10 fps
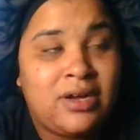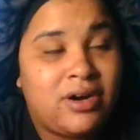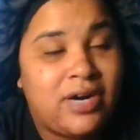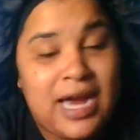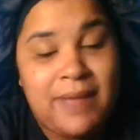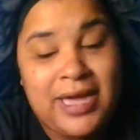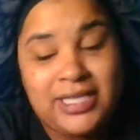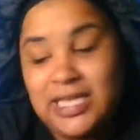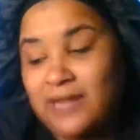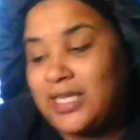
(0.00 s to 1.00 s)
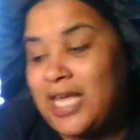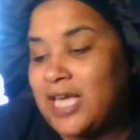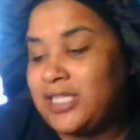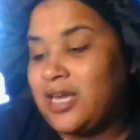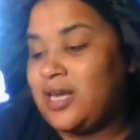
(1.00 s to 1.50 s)
Or I might just have to
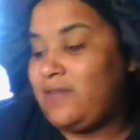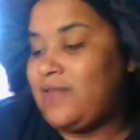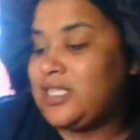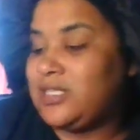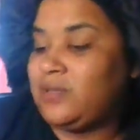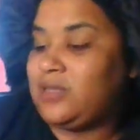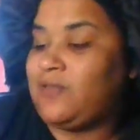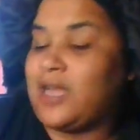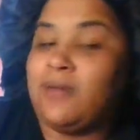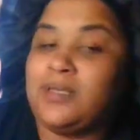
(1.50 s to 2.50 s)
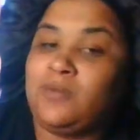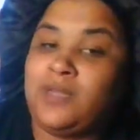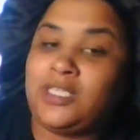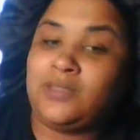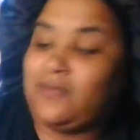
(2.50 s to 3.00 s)
cash out and invest in what the fuck I wasn't
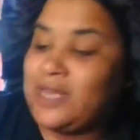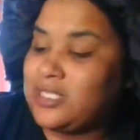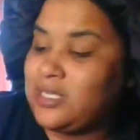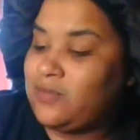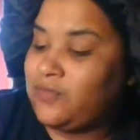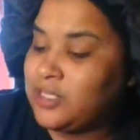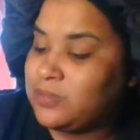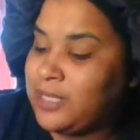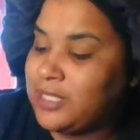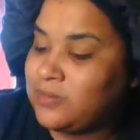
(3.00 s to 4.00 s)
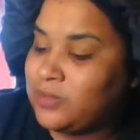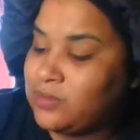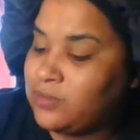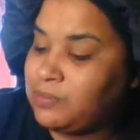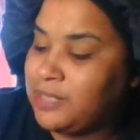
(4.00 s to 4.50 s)
willing to invest in the first place, which
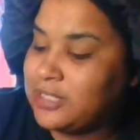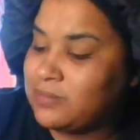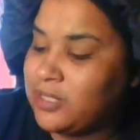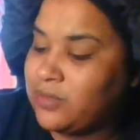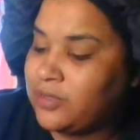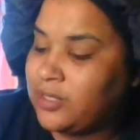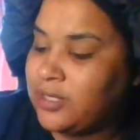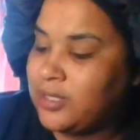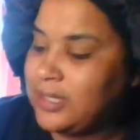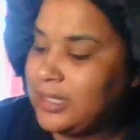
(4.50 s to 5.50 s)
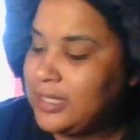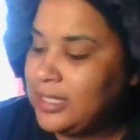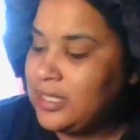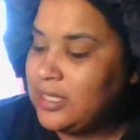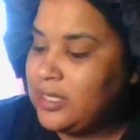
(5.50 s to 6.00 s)
was a replacement or
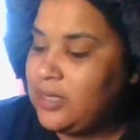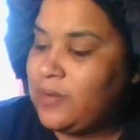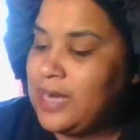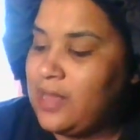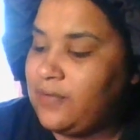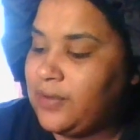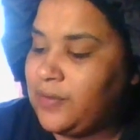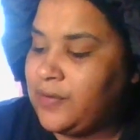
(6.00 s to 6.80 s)
whatever.